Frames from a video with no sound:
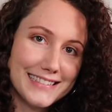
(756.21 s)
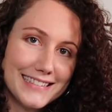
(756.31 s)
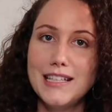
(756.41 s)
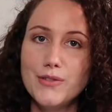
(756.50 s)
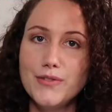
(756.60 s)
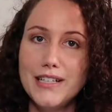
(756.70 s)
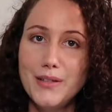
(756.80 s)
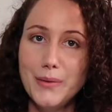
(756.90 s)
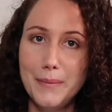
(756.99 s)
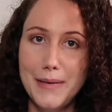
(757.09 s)
Let's
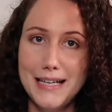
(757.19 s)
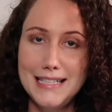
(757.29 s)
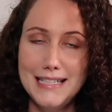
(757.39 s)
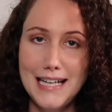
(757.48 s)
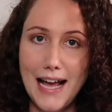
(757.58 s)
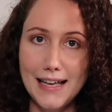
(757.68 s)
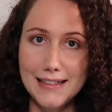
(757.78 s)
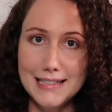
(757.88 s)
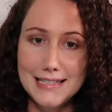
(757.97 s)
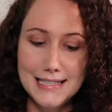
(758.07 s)
read what my
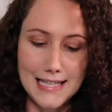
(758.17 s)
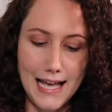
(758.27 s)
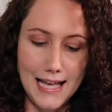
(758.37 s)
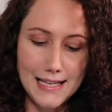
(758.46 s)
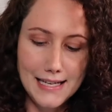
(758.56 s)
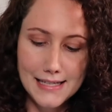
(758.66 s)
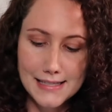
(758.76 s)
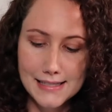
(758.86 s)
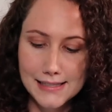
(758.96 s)
stylist said.